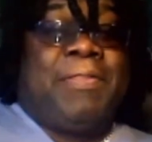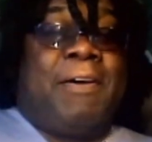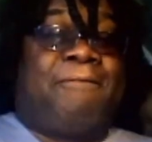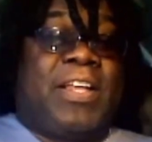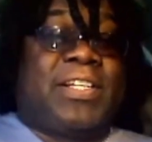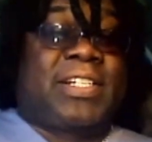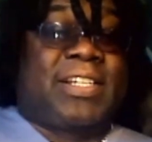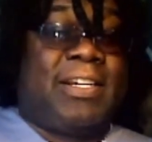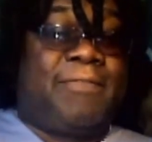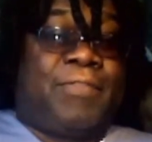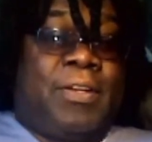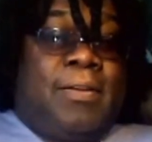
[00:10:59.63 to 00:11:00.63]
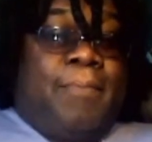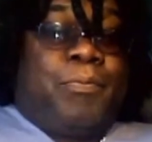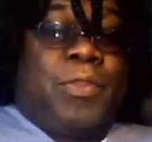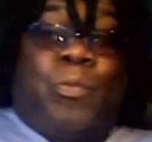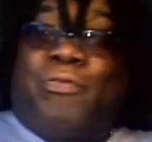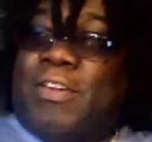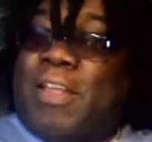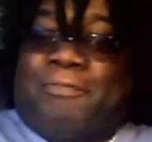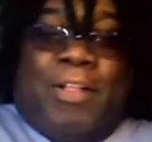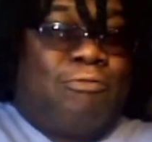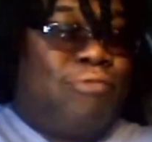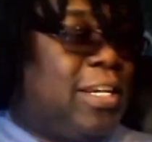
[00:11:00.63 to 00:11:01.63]
And they felt sinful.
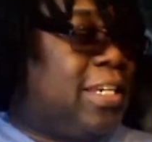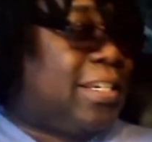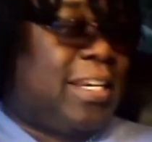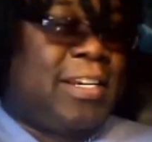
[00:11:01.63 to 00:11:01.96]
They felt really